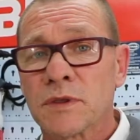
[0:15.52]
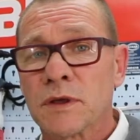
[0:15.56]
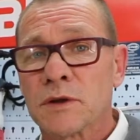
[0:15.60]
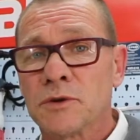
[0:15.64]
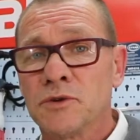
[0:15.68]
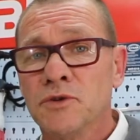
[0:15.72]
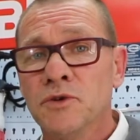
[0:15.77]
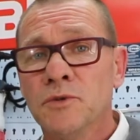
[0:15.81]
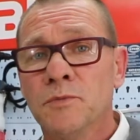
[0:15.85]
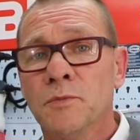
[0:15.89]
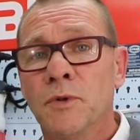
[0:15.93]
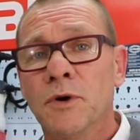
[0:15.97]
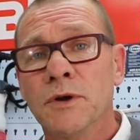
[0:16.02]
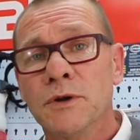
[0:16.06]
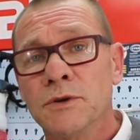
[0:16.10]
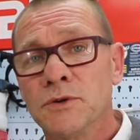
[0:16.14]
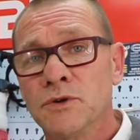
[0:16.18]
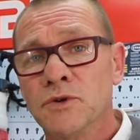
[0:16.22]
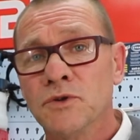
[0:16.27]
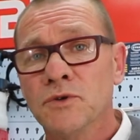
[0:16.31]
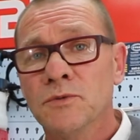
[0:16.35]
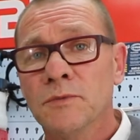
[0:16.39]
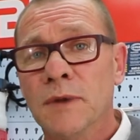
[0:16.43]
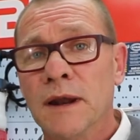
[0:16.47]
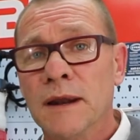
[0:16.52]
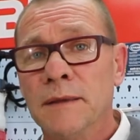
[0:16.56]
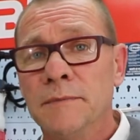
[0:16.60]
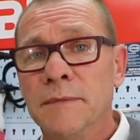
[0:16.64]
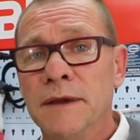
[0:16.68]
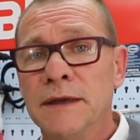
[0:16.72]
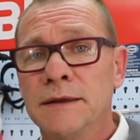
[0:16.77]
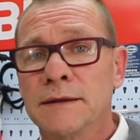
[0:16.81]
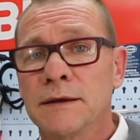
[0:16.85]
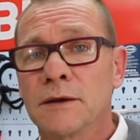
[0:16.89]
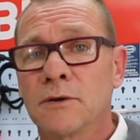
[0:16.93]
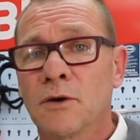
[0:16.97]
a 2.2
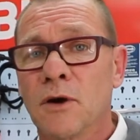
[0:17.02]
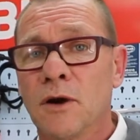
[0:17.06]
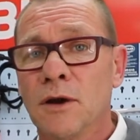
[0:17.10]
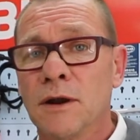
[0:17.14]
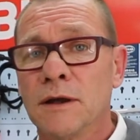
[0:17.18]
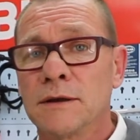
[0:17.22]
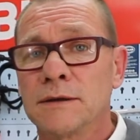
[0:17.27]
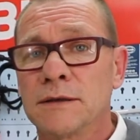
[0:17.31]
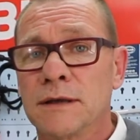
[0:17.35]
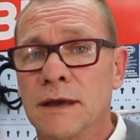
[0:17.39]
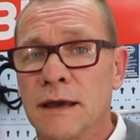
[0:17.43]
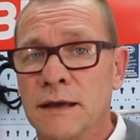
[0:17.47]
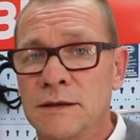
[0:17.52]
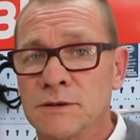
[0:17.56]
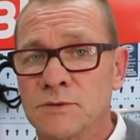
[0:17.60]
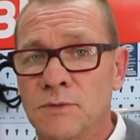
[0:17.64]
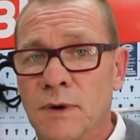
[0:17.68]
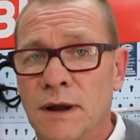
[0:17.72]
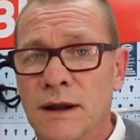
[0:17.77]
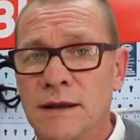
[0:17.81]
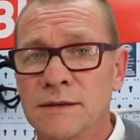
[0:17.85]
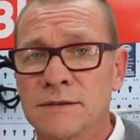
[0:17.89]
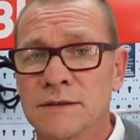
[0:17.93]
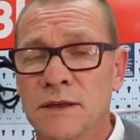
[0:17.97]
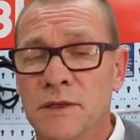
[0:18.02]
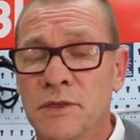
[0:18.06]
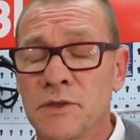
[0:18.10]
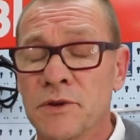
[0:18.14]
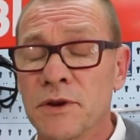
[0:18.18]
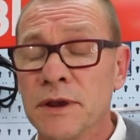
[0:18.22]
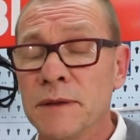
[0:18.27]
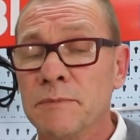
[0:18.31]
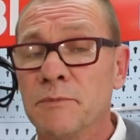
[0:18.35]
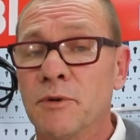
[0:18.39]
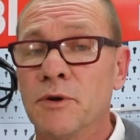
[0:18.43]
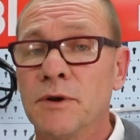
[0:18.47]
millimeter collet as well as a
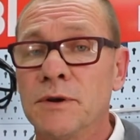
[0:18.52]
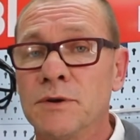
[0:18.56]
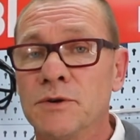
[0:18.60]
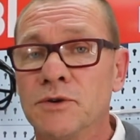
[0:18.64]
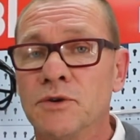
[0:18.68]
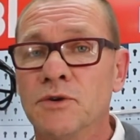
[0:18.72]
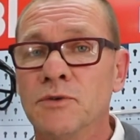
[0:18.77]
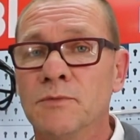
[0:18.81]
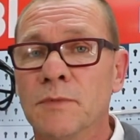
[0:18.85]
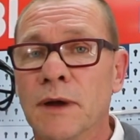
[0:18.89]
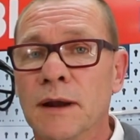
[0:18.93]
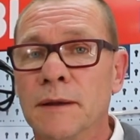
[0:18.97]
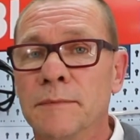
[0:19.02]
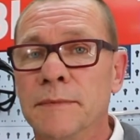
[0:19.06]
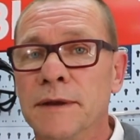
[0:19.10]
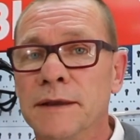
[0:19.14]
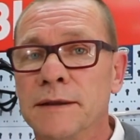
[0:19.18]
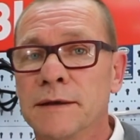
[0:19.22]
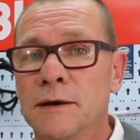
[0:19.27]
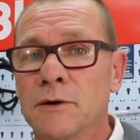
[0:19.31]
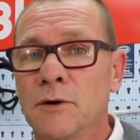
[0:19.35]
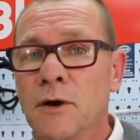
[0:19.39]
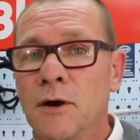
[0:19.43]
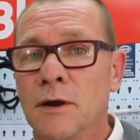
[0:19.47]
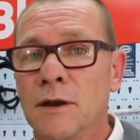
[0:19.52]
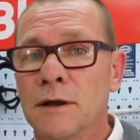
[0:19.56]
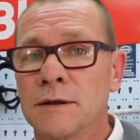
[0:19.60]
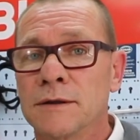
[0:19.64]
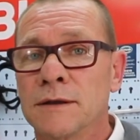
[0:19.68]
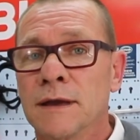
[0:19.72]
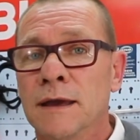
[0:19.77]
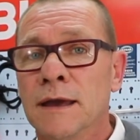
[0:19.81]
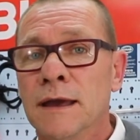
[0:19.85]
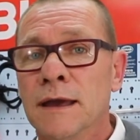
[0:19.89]
3.2 millimeter collet.